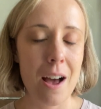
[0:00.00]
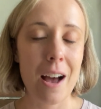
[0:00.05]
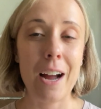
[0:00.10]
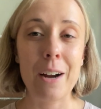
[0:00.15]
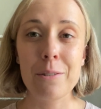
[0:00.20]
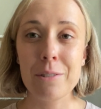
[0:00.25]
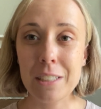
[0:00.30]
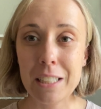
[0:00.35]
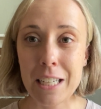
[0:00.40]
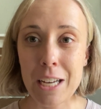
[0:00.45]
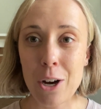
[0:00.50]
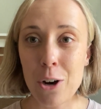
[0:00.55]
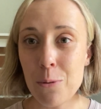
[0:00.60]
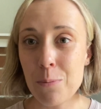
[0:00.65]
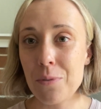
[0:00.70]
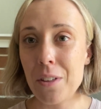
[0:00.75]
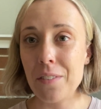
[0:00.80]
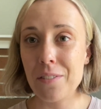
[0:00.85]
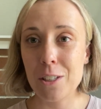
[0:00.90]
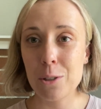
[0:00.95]
I really
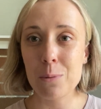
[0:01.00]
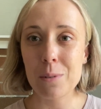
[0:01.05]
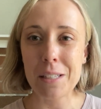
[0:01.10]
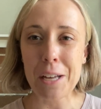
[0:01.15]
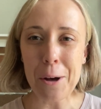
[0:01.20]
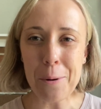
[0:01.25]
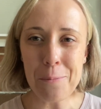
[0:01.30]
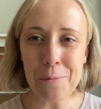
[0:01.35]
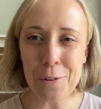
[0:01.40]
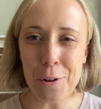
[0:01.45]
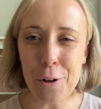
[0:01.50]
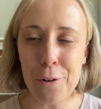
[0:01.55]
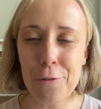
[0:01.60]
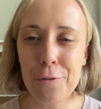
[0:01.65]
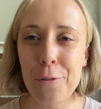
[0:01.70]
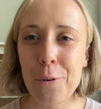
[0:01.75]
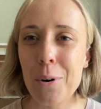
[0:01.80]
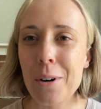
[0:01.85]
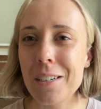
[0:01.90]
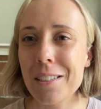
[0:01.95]
hope that this was helpful
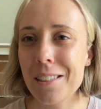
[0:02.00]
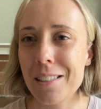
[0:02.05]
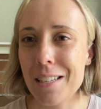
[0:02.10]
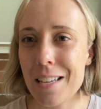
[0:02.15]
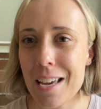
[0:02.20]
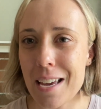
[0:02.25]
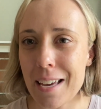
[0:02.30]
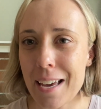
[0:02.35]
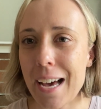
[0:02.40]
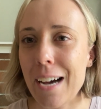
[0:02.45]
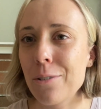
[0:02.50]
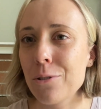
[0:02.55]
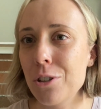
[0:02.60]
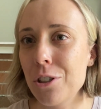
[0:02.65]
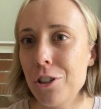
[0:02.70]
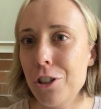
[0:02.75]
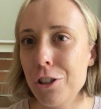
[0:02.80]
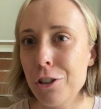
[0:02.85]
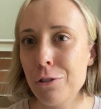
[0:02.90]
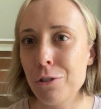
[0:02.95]
for seeing how
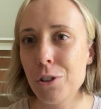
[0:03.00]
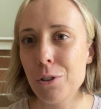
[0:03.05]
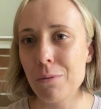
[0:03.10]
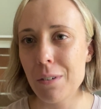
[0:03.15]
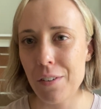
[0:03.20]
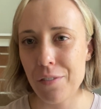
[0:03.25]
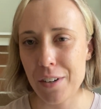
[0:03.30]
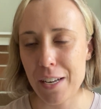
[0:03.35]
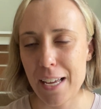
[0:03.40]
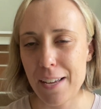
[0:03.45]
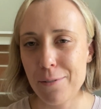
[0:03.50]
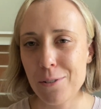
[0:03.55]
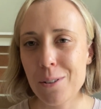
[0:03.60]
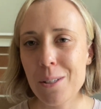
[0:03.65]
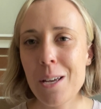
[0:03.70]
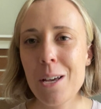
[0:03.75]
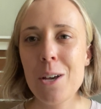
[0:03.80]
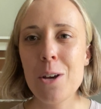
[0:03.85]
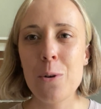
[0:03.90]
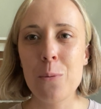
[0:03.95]
to do
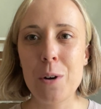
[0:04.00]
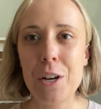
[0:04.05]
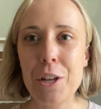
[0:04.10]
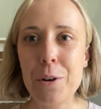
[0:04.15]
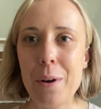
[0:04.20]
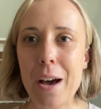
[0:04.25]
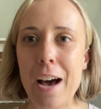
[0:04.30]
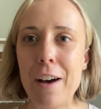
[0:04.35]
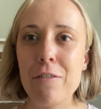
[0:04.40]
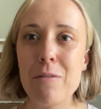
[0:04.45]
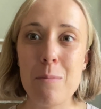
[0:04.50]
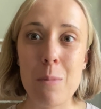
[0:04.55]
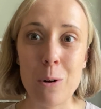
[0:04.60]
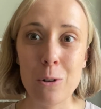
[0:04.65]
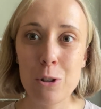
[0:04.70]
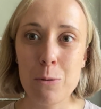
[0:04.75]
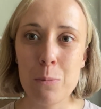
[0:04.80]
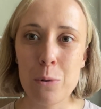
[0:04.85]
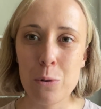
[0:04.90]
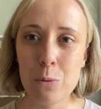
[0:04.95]
derivatives when you have
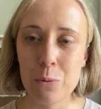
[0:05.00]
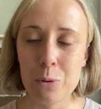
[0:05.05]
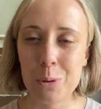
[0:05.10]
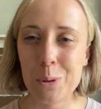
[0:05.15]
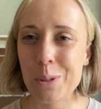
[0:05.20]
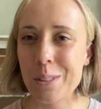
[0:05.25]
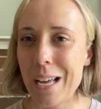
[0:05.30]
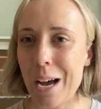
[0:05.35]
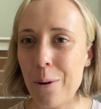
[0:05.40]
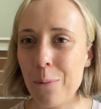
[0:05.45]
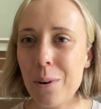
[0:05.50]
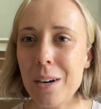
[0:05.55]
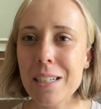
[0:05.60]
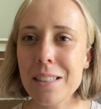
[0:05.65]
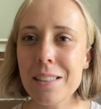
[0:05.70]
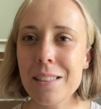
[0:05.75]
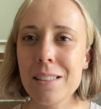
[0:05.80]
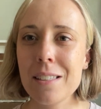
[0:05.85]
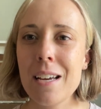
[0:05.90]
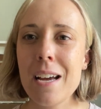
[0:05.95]
multiple rules at
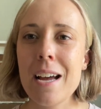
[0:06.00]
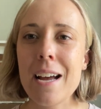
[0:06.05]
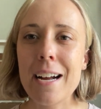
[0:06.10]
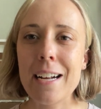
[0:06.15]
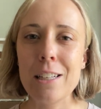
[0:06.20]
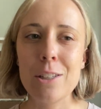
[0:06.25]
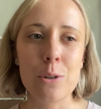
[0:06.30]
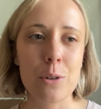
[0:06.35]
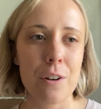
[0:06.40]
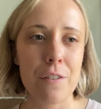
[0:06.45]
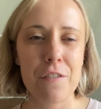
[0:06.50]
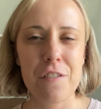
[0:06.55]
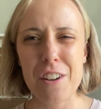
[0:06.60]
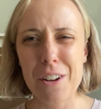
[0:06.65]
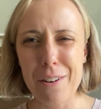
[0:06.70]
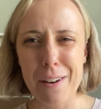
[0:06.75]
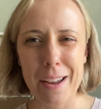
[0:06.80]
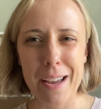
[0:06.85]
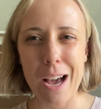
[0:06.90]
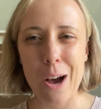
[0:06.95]
once and sort of
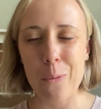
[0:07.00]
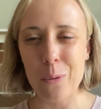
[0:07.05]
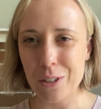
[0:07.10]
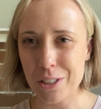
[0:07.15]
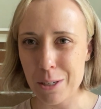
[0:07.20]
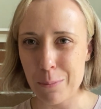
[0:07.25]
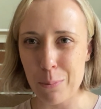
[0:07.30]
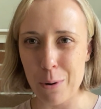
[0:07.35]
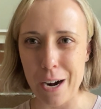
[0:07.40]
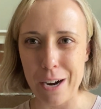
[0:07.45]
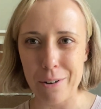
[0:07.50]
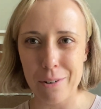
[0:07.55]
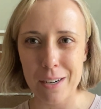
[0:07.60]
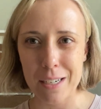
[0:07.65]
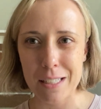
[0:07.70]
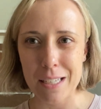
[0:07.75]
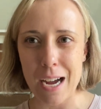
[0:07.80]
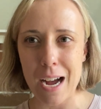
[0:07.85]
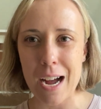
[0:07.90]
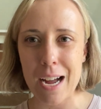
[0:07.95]
figuring out what to
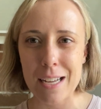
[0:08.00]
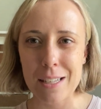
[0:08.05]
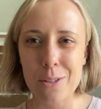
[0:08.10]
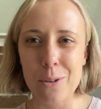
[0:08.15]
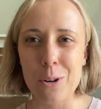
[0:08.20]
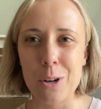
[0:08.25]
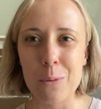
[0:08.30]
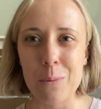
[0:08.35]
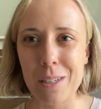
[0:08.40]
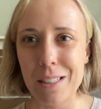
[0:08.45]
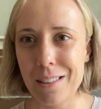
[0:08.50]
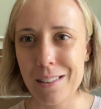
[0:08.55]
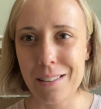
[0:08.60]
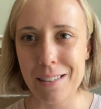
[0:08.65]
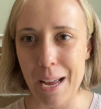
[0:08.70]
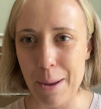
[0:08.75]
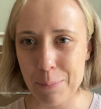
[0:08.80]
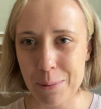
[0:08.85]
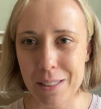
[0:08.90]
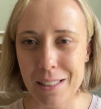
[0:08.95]
prioritize or what
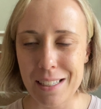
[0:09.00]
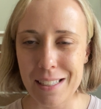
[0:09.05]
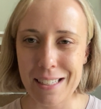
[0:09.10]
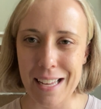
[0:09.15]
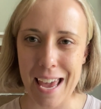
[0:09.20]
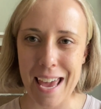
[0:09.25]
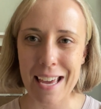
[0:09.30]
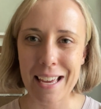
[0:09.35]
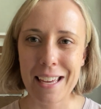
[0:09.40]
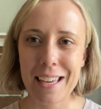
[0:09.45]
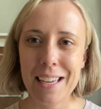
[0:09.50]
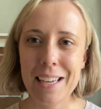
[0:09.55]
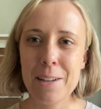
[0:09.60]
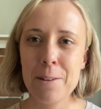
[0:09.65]
steps to take.